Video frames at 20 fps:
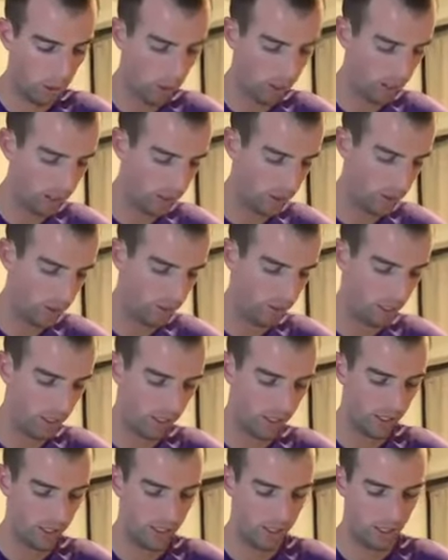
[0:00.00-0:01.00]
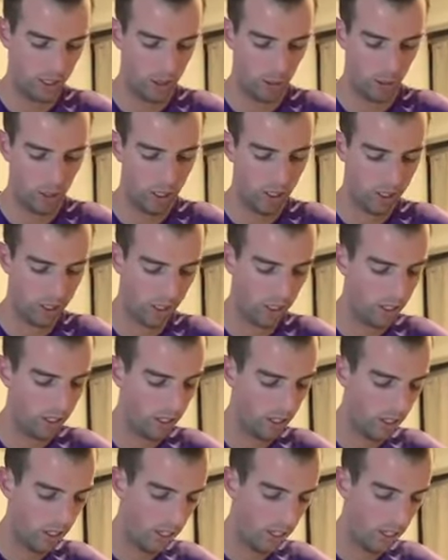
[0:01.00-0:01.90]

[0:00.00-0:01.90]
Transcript: parties reflected the situation